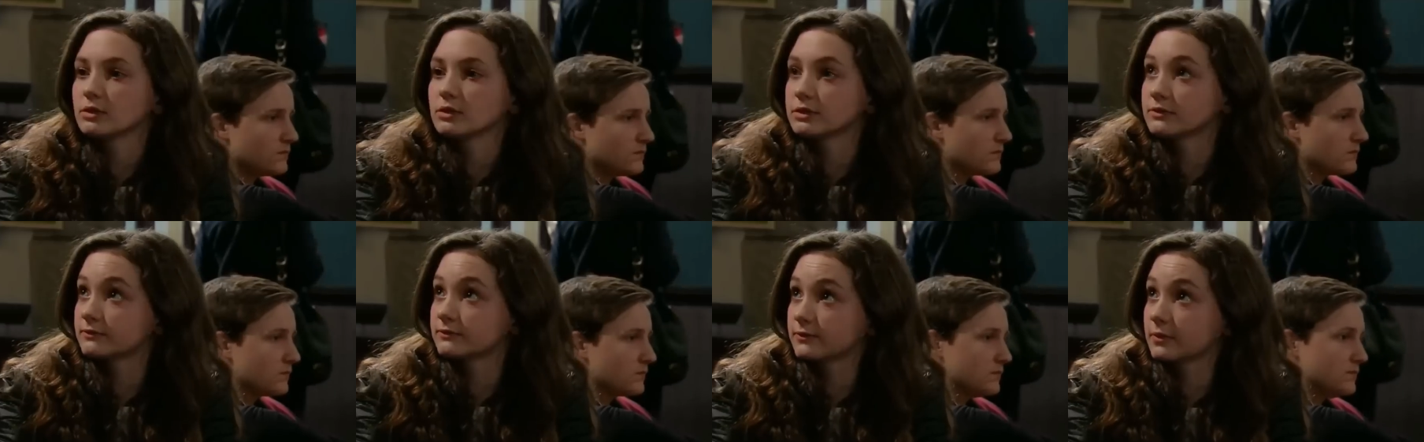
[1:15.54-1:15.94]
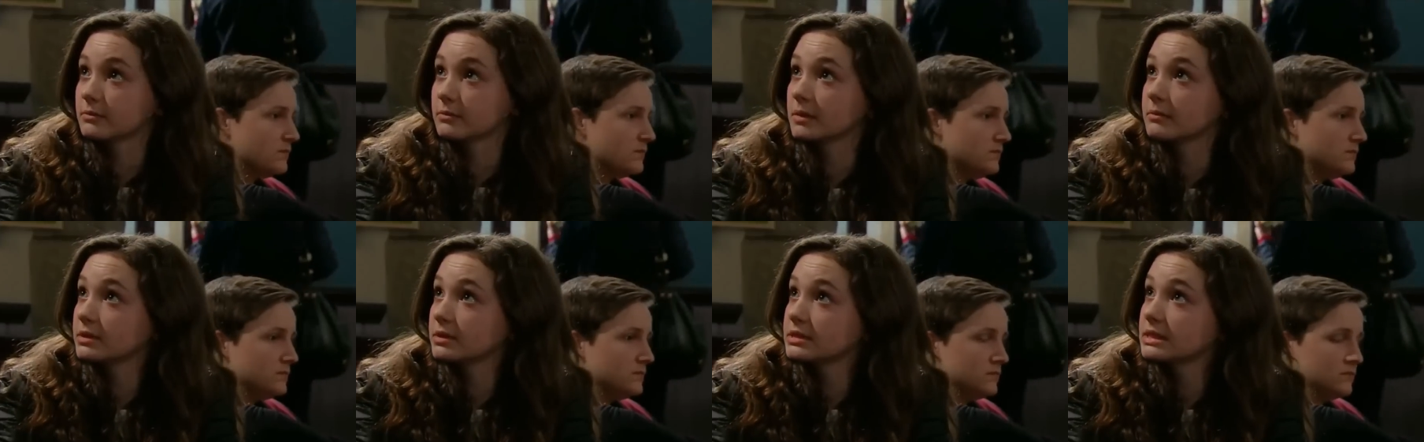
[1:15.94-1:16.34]
Speaker 1: was
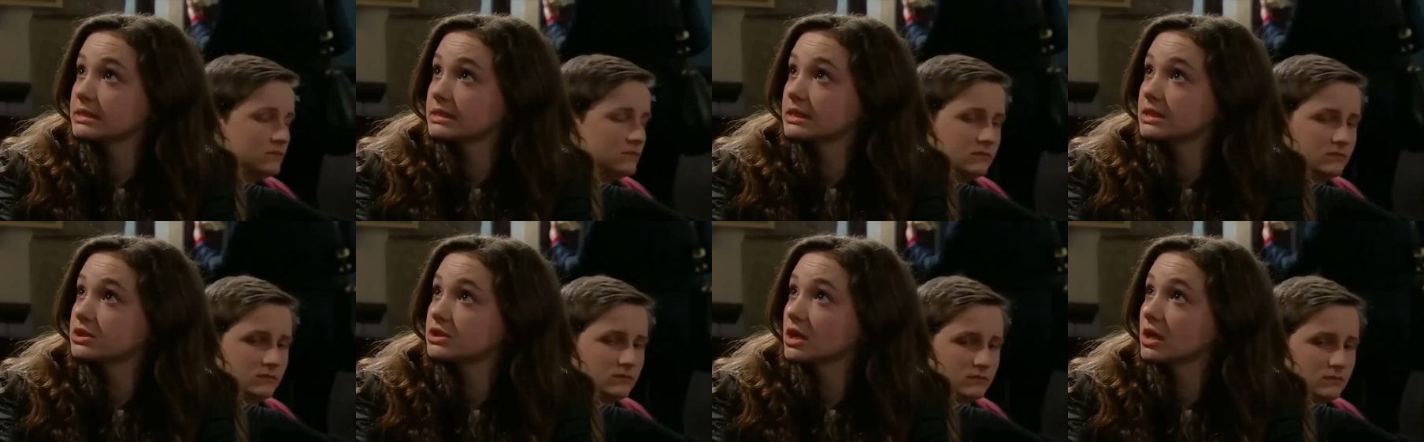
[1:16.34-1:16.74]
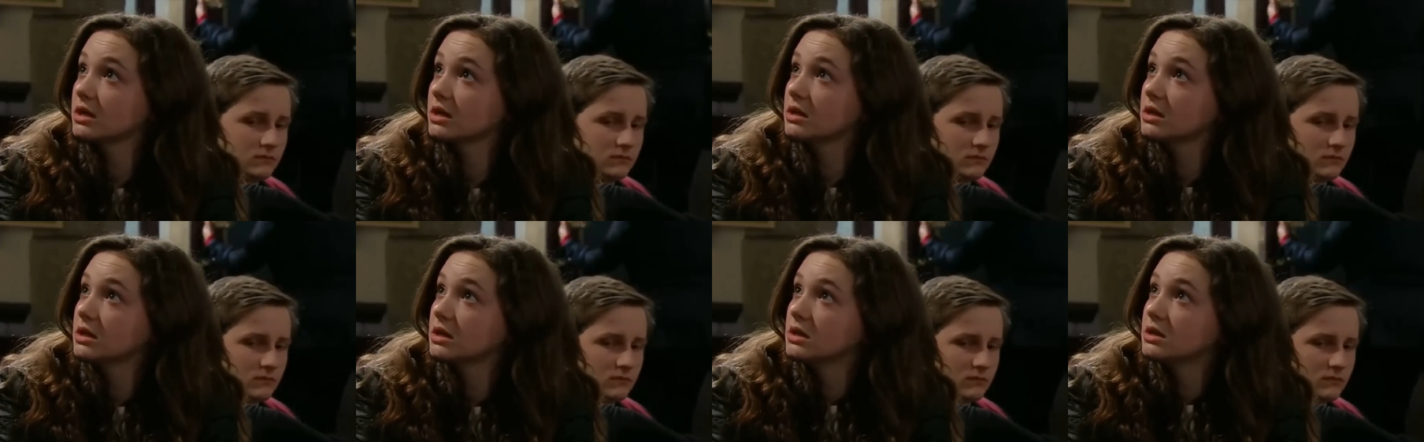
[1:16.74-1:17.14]
from my music teacher.
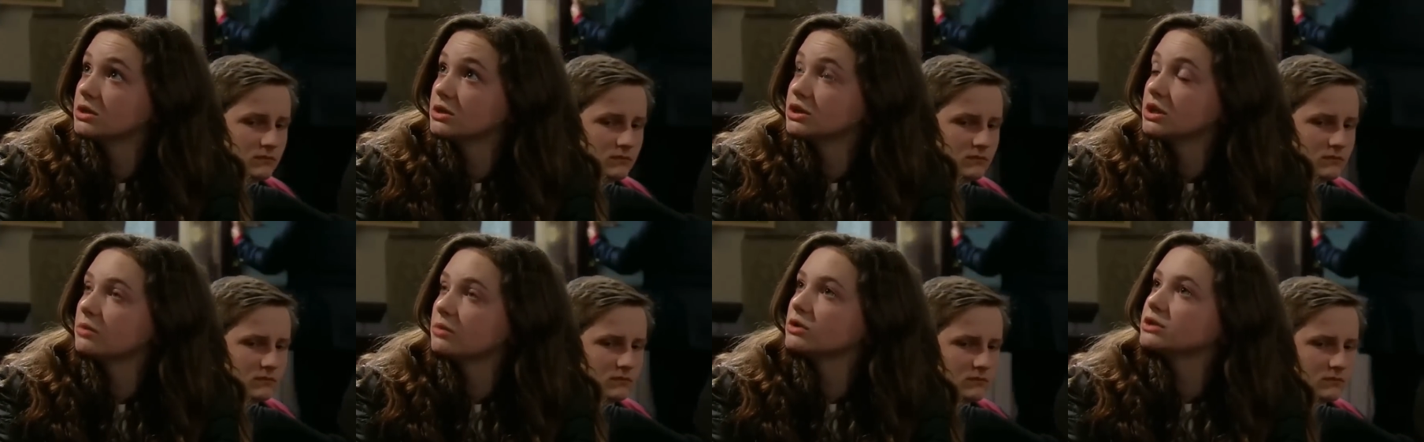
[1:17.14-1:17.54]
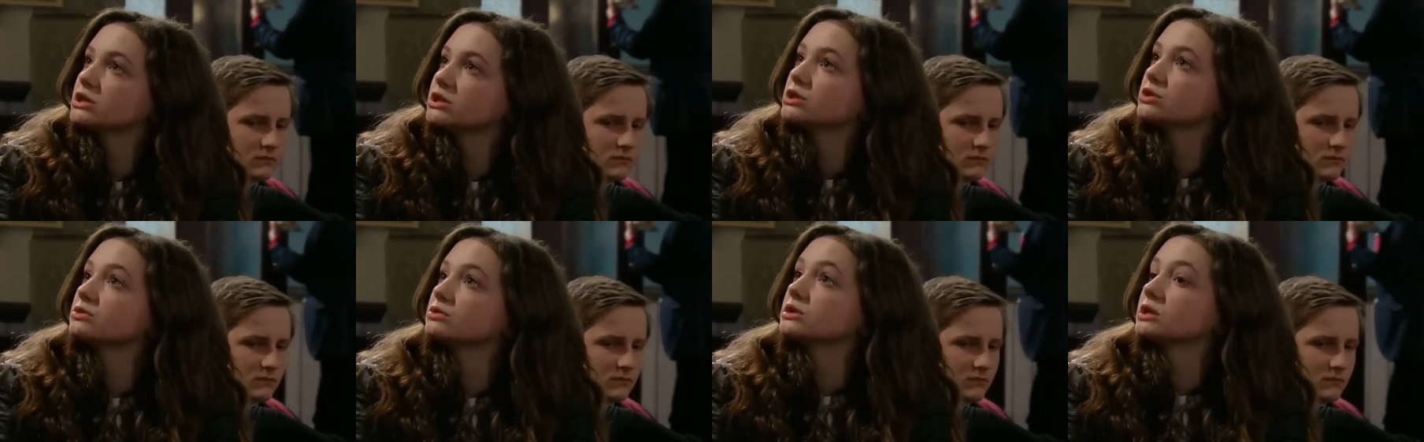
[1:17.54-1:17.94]
She
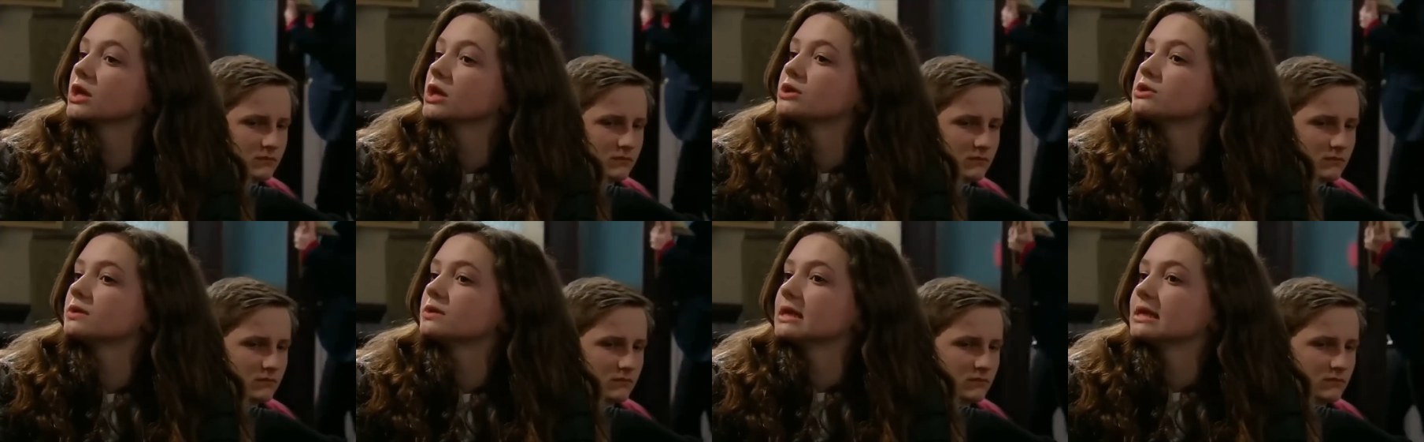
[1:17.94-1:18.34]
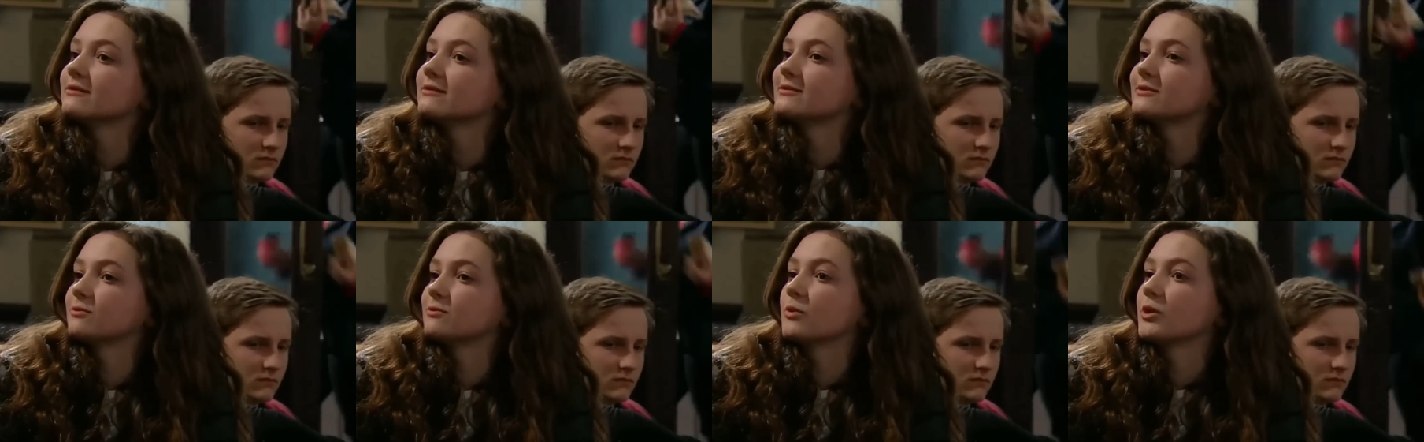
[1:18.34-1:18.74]
wants us all to go to at
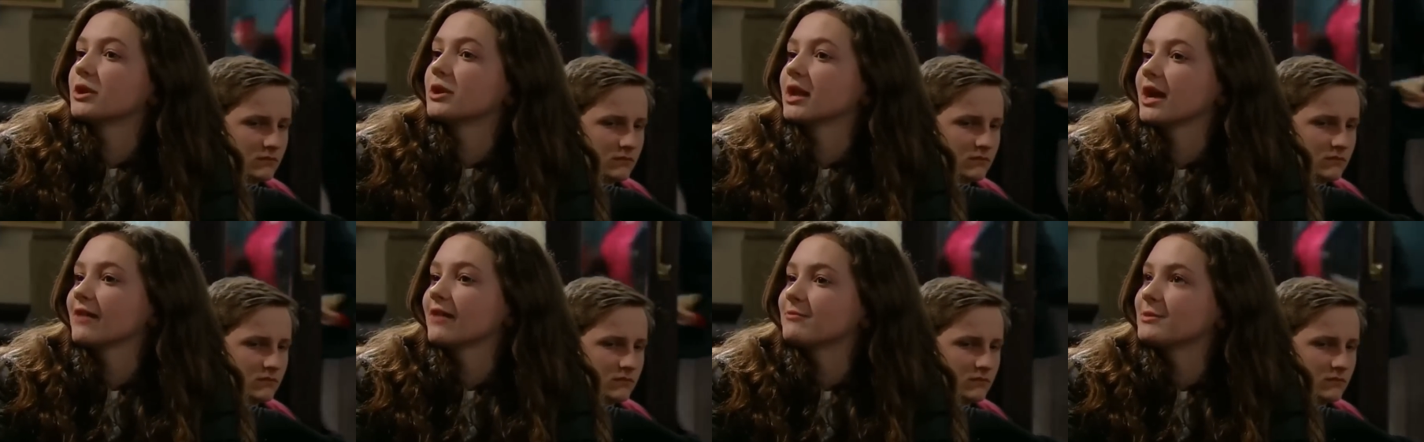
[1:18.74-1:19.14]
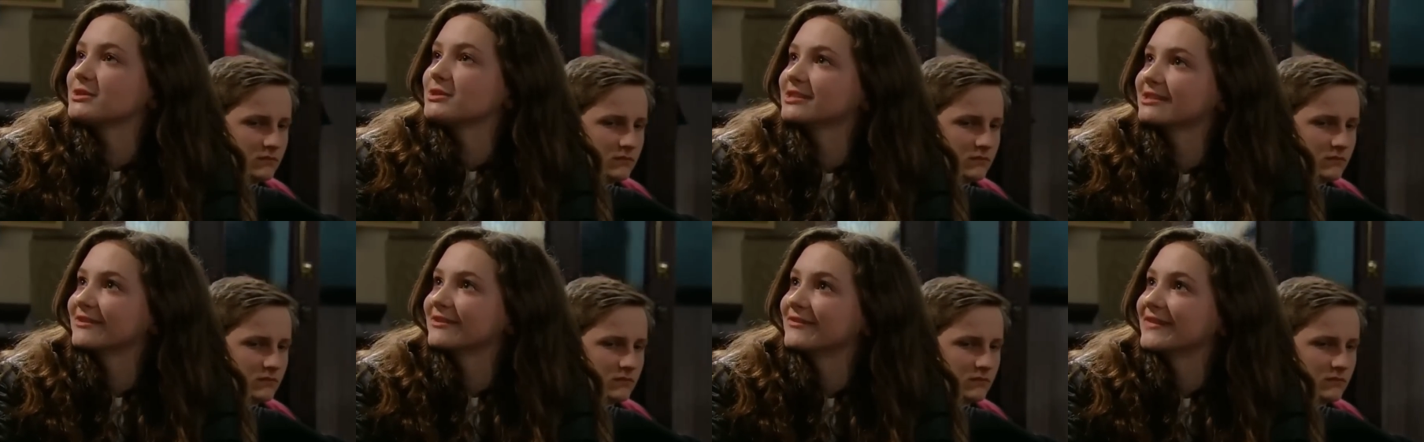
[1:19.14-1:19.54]
least one live
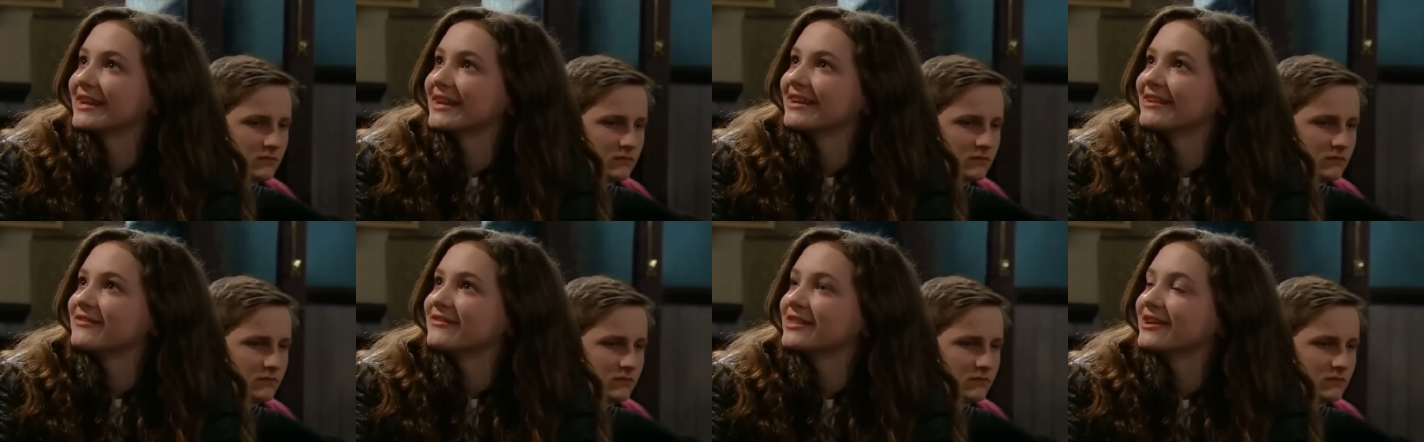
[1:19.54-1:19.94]
musical event over